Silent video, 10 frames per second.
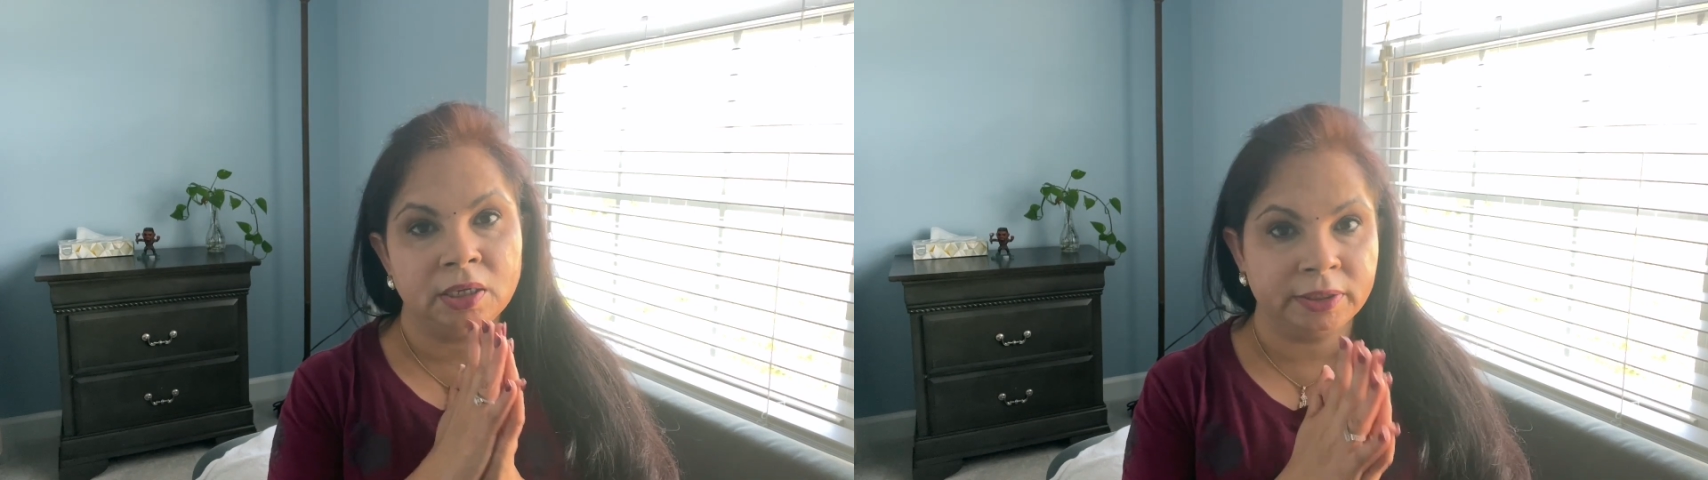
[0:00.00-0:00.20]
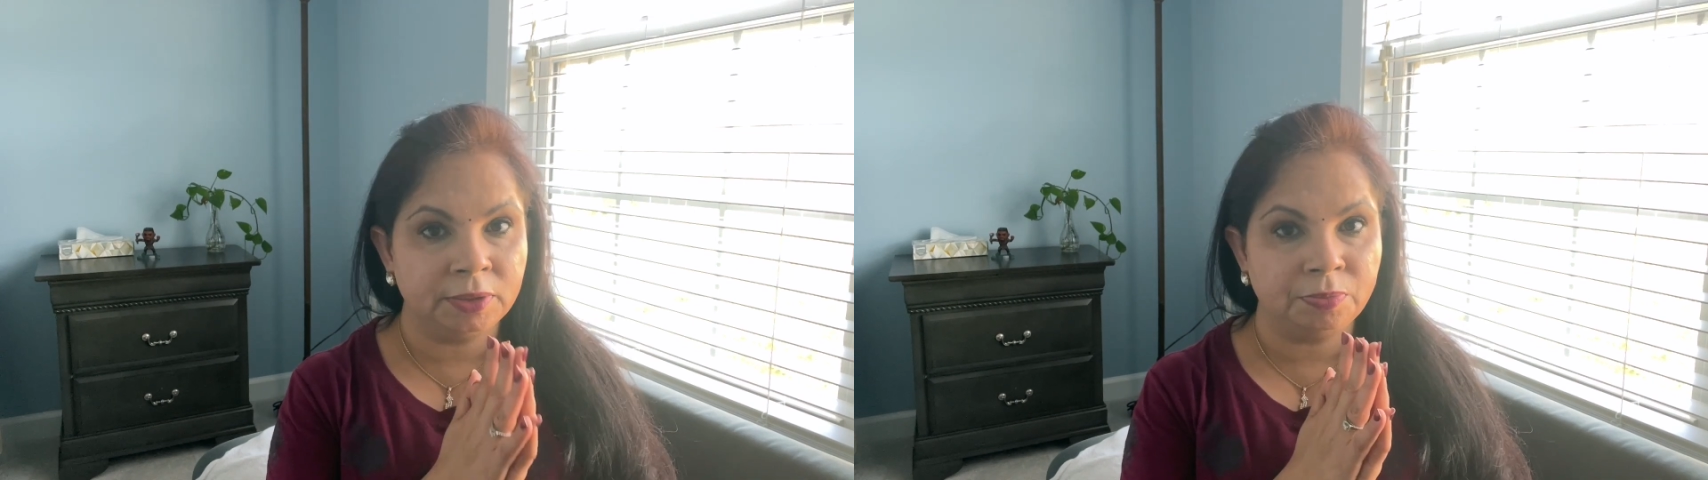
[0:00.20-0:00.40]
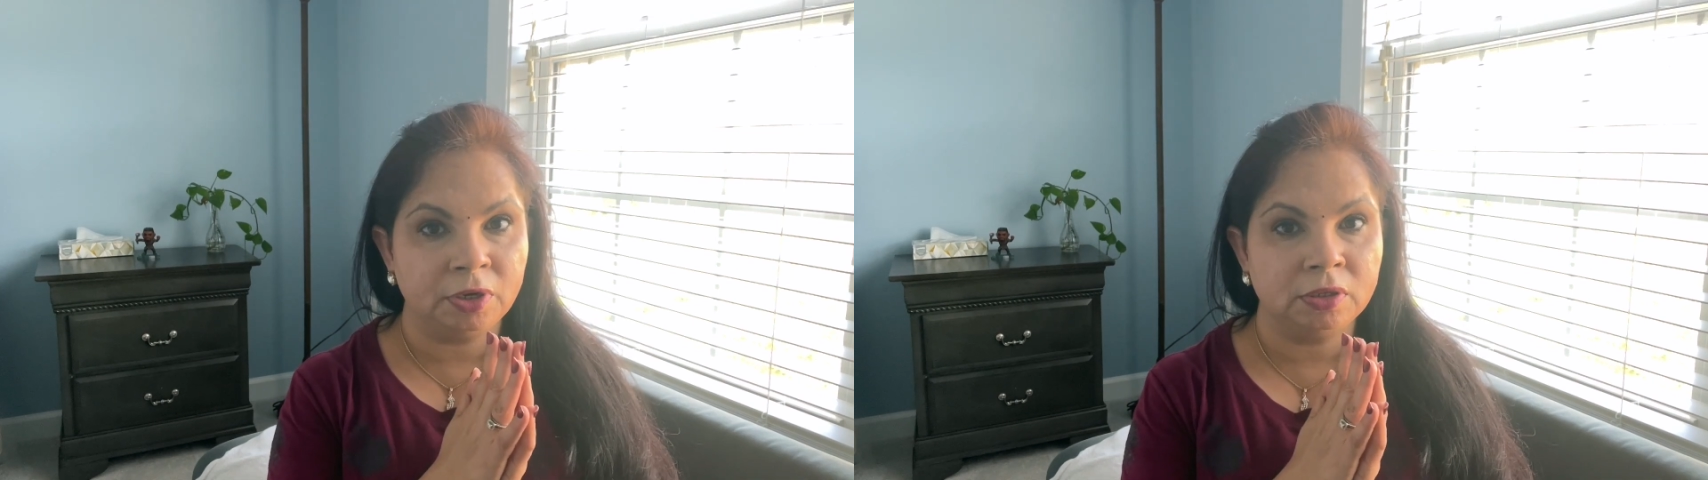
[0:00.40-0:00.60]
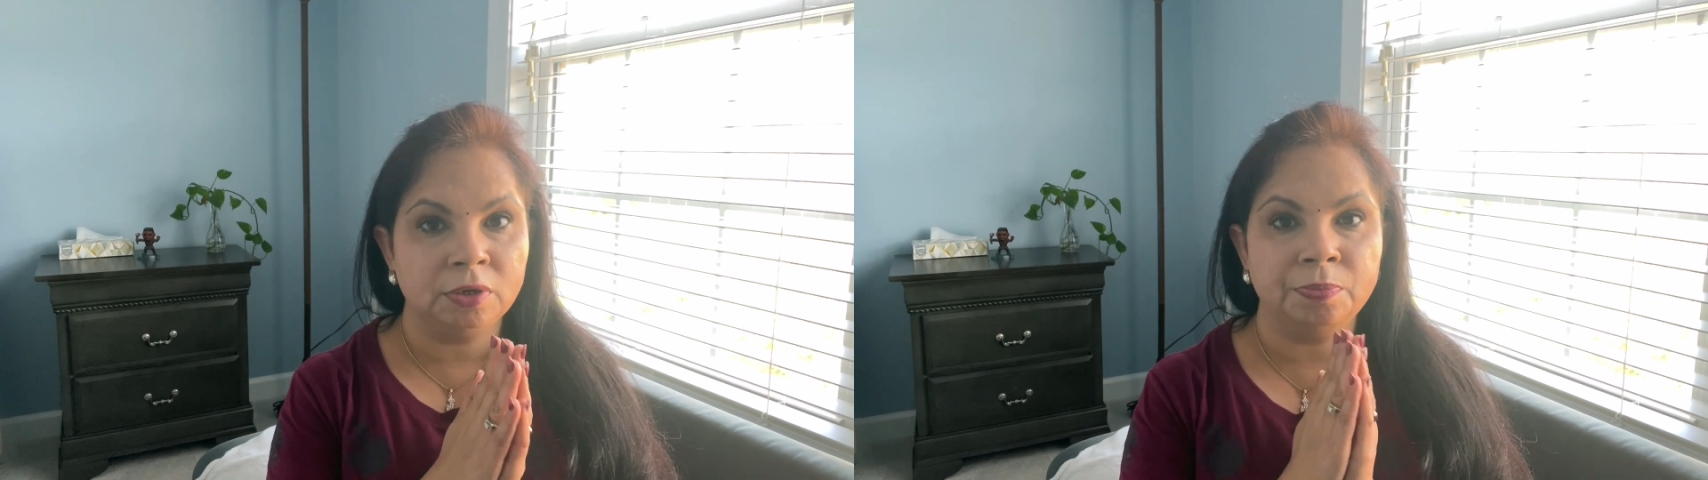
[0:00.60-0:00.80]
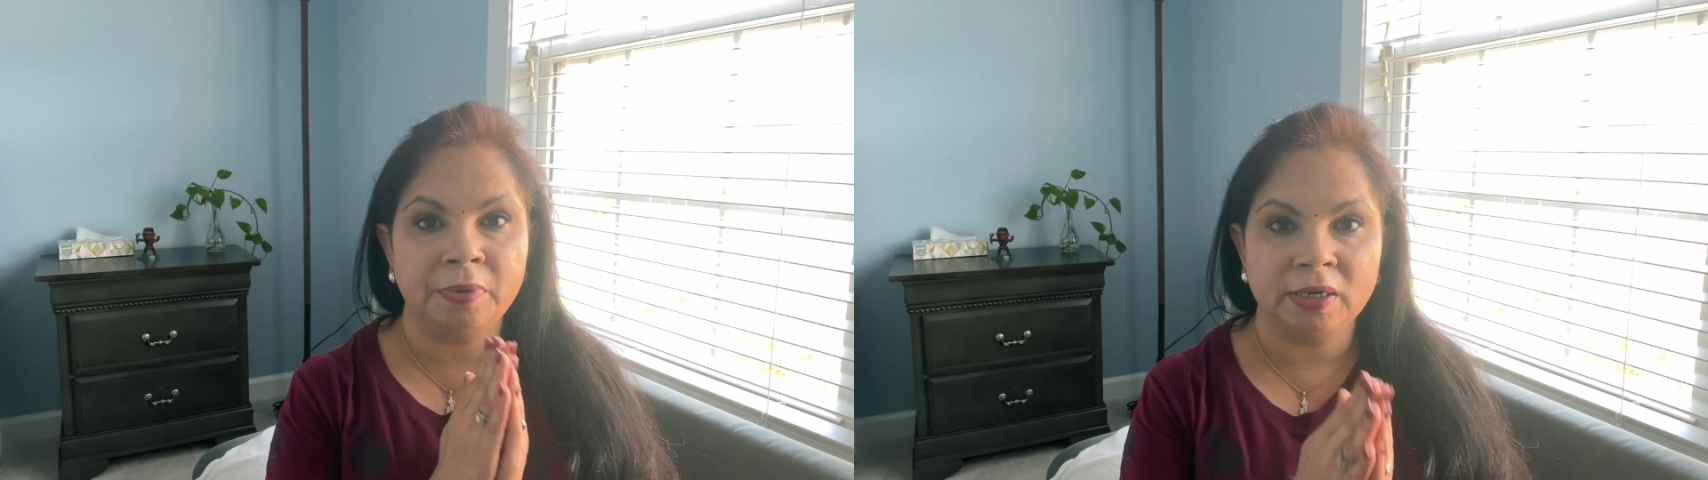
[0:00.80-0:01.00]
cousin
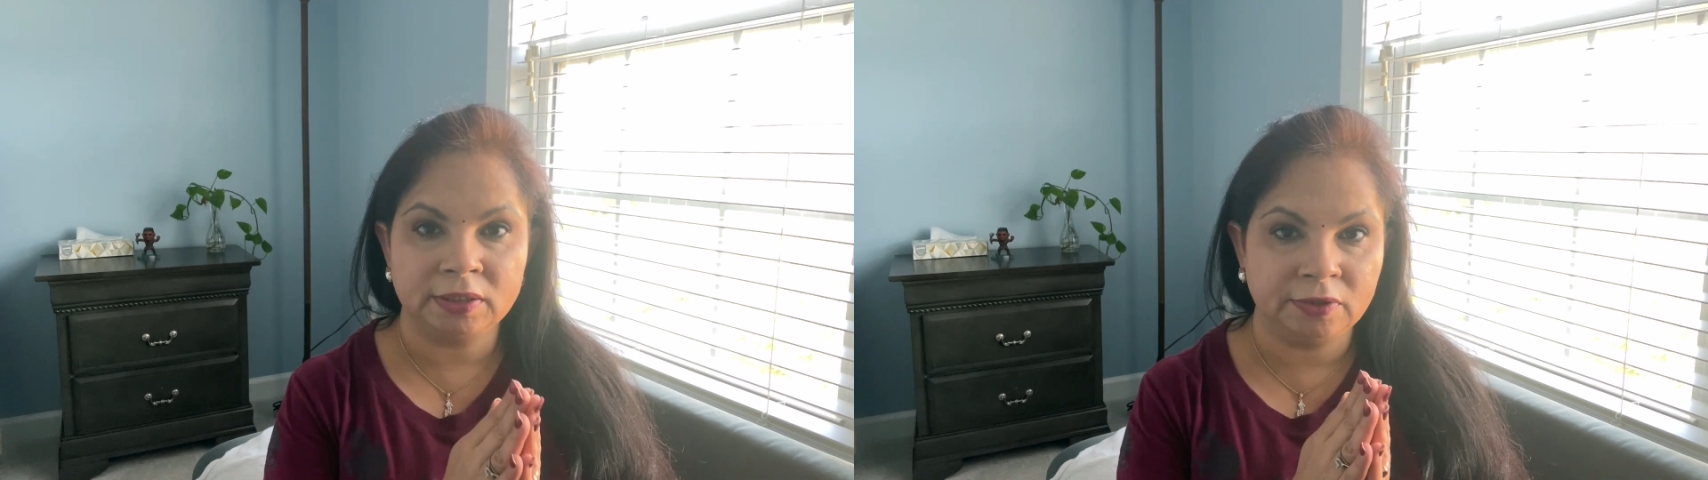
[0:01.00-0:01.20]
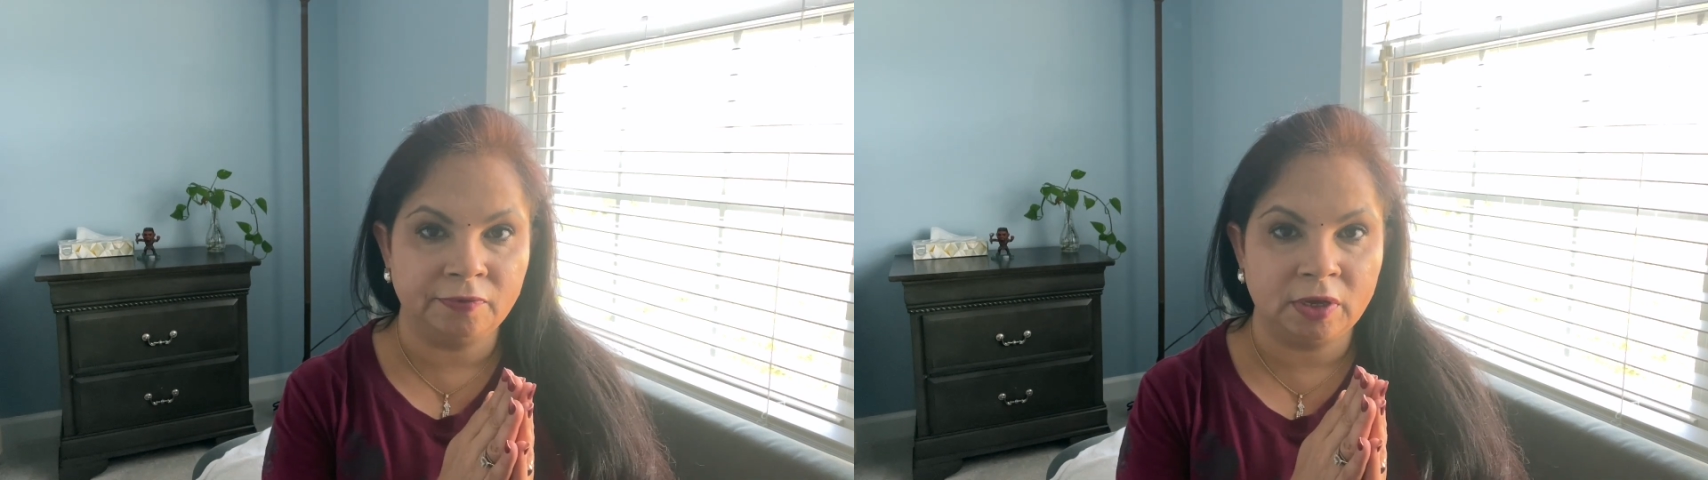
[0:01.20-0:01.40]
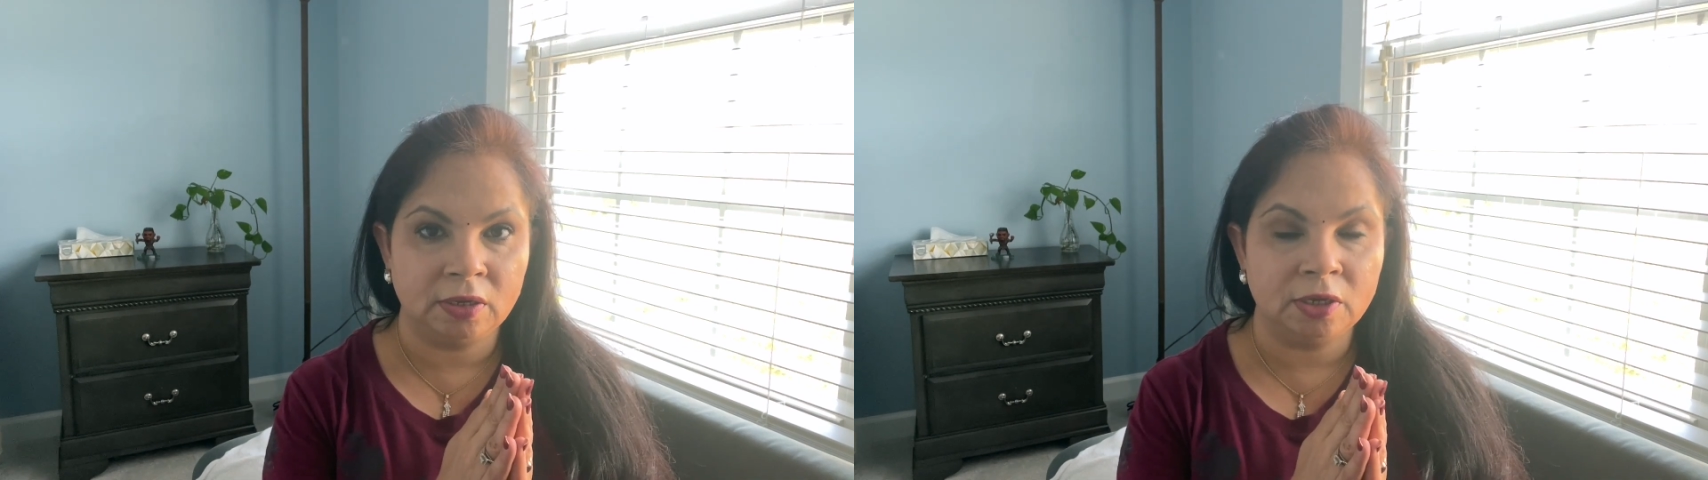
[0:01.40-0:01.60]
brother passed away.